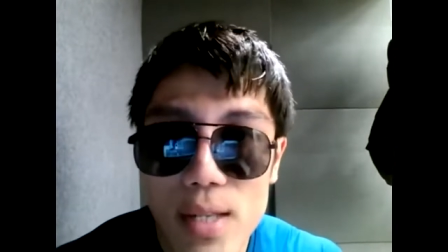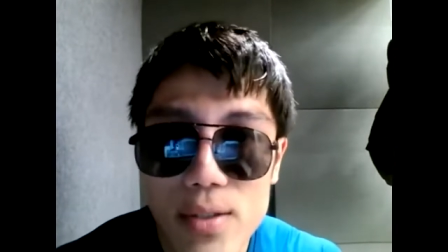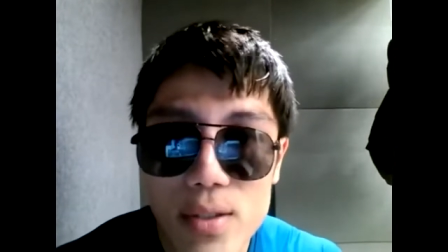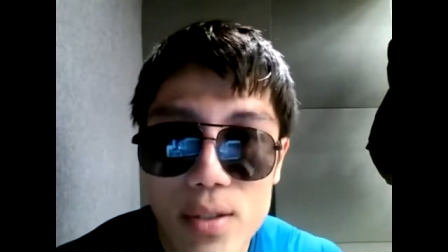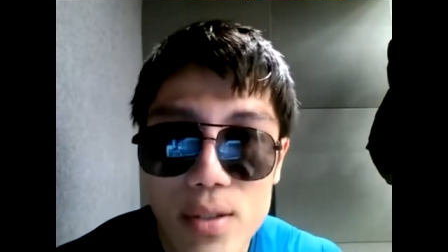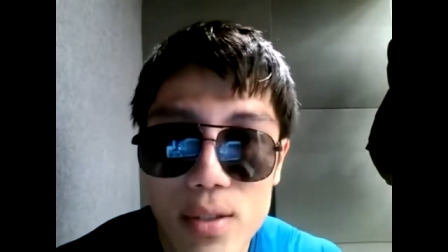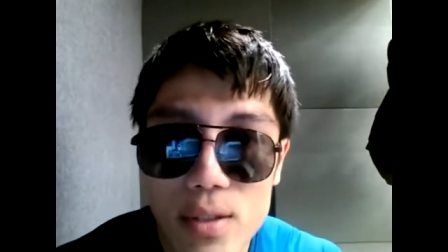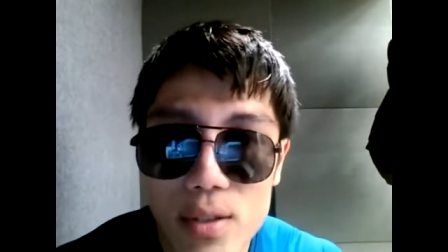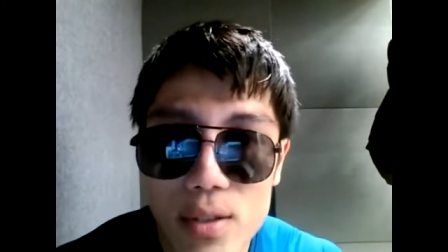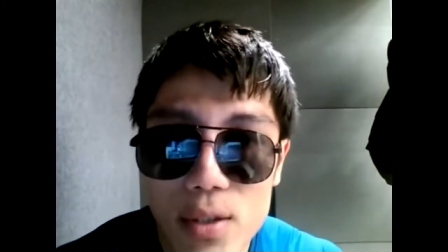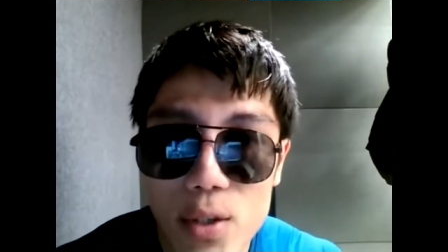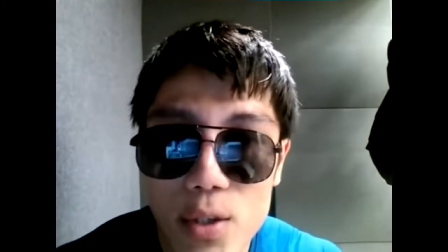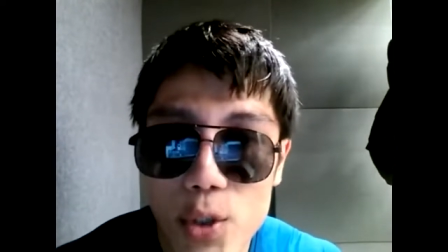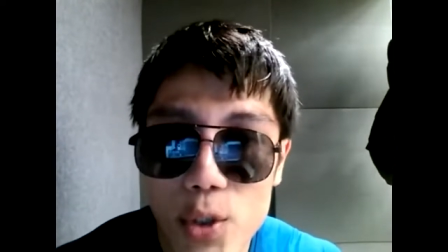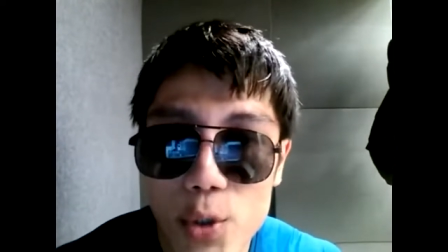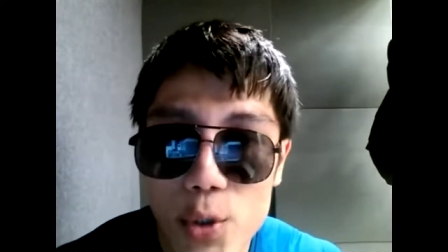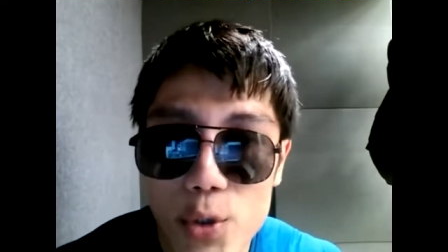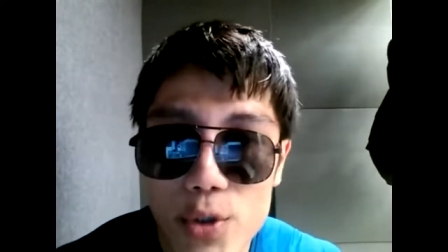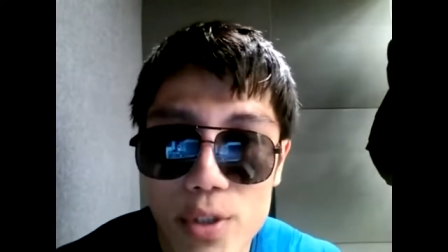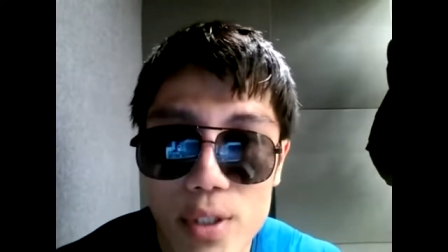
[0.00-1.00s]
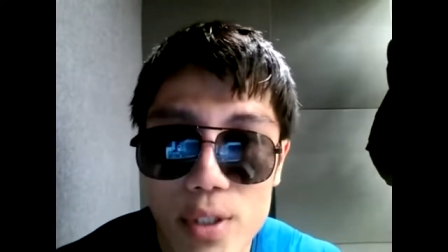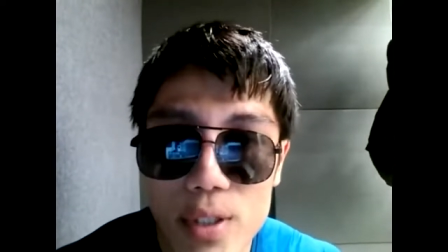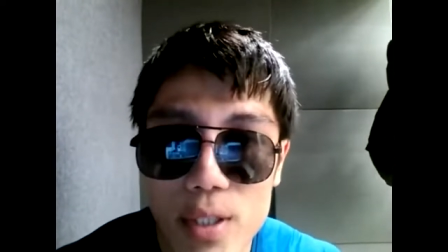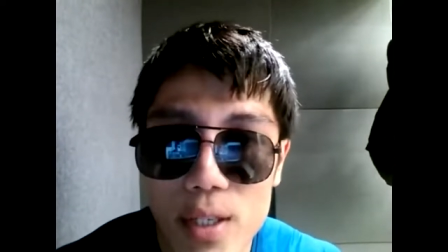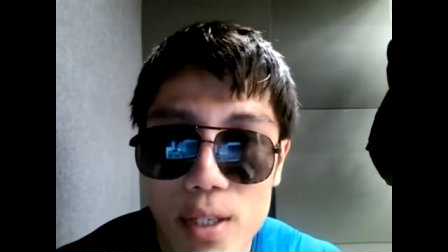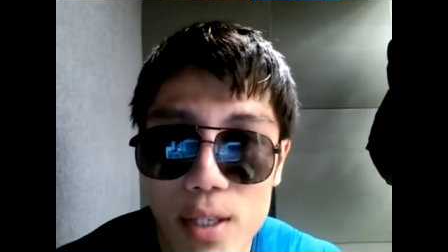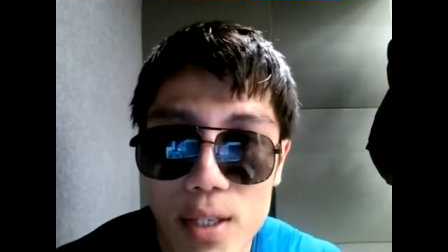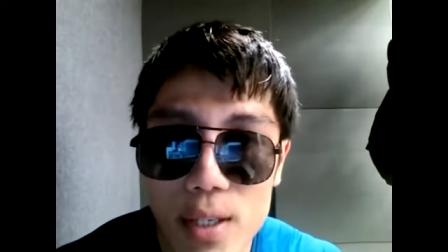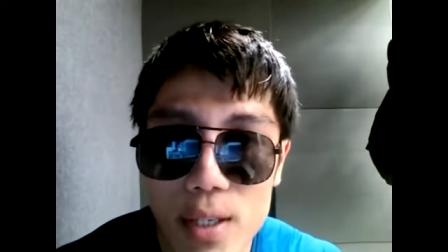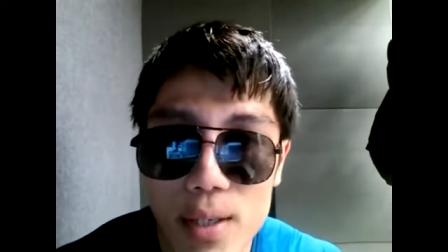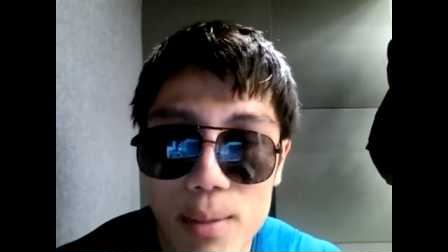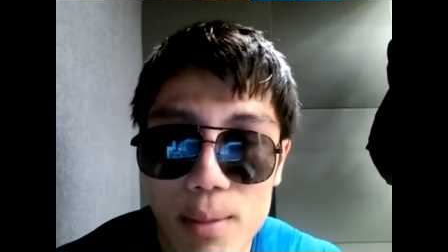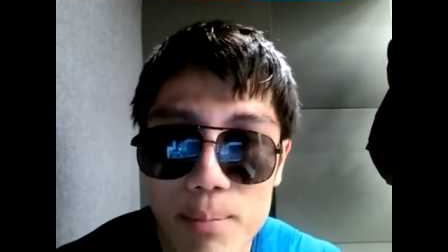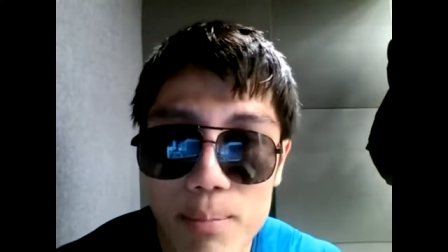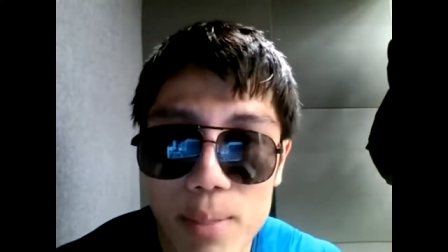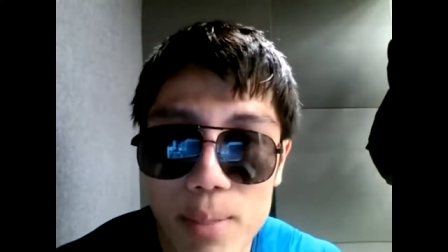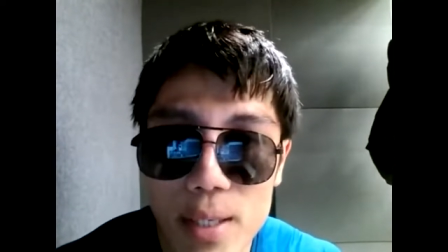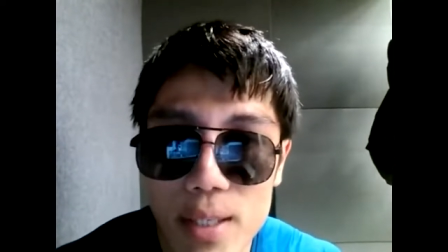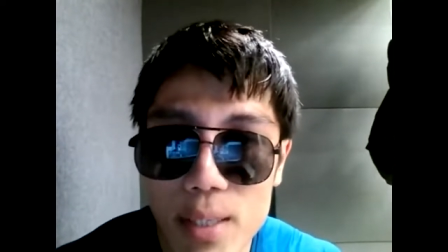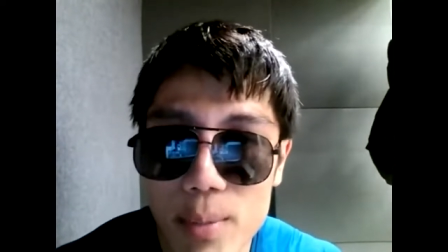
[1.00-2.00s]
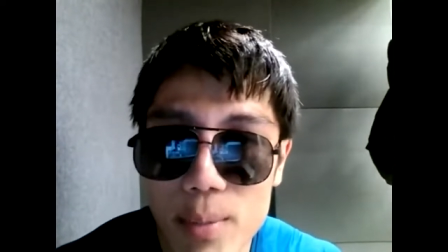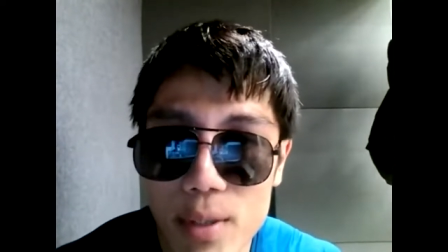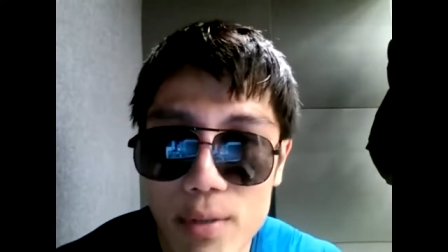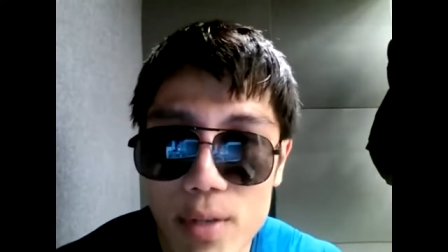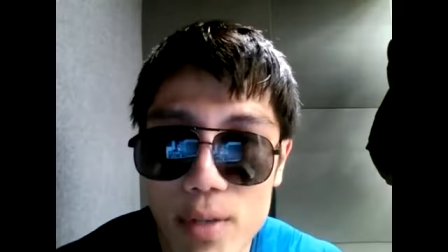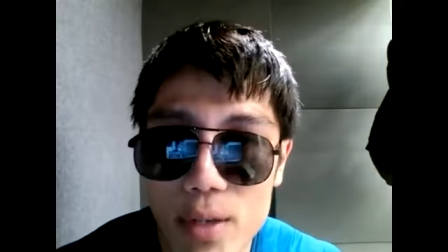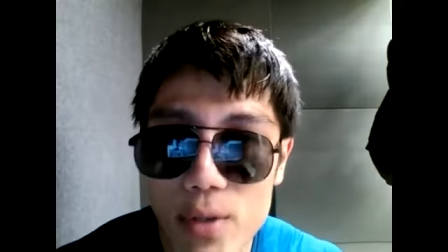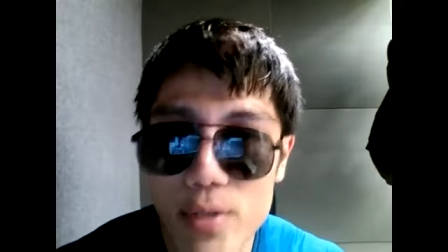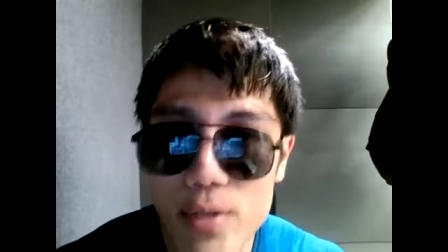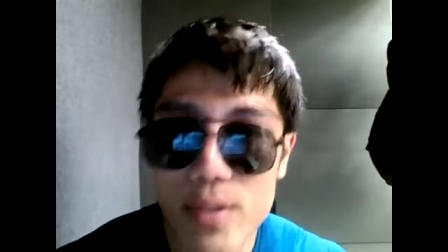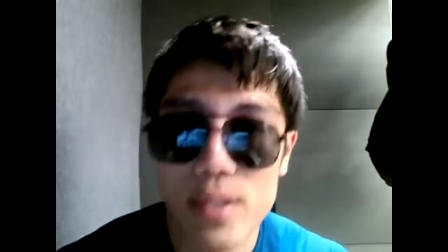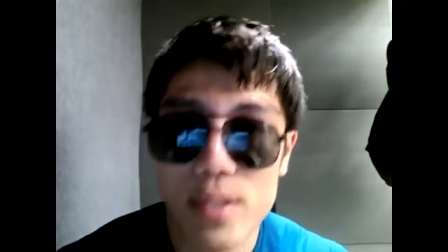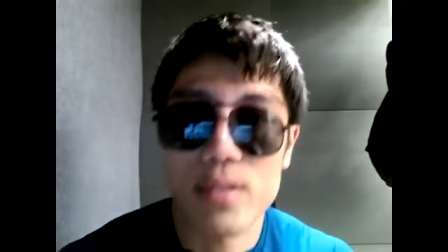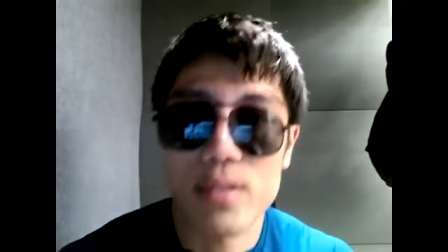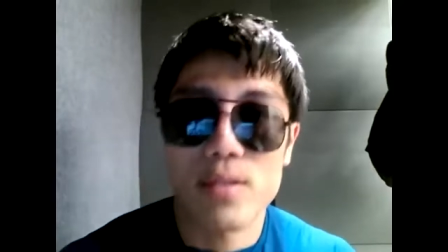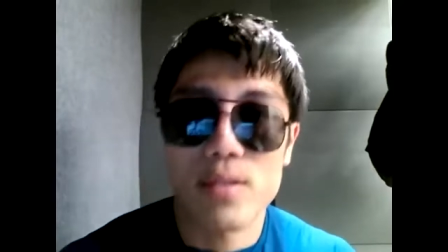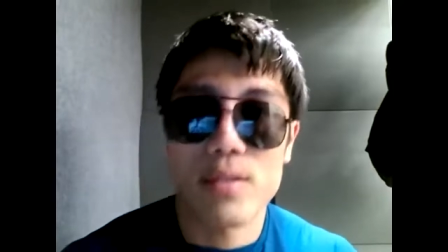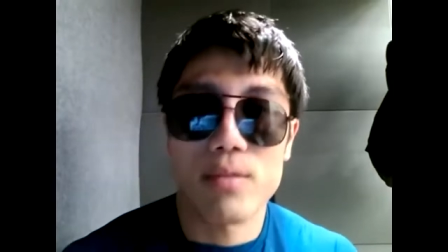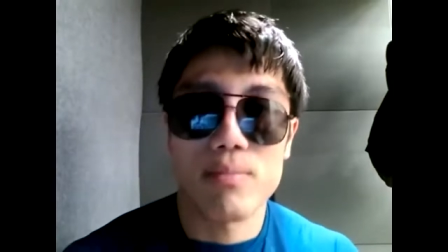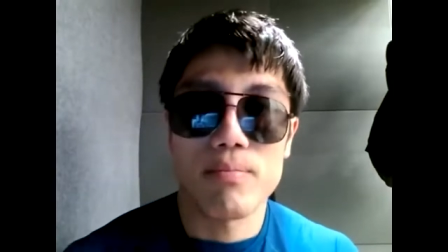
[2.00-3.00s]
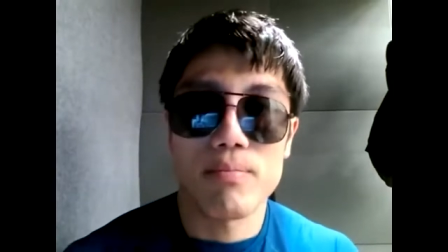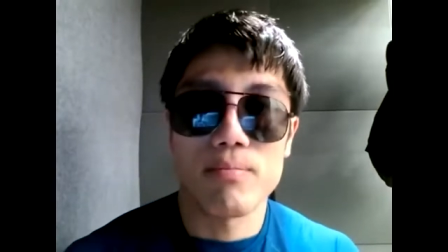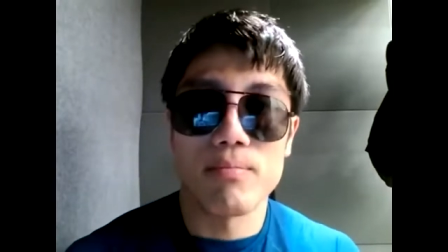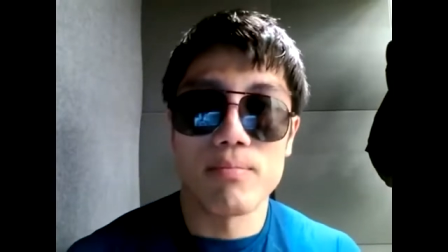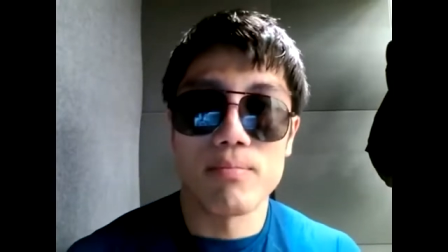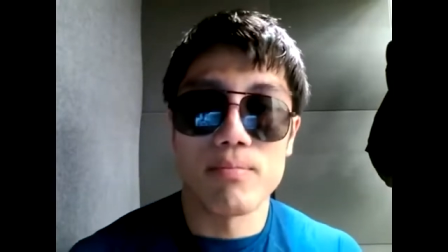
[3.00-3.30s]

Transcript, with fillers: As a conclusion, uh, pandemic viruses,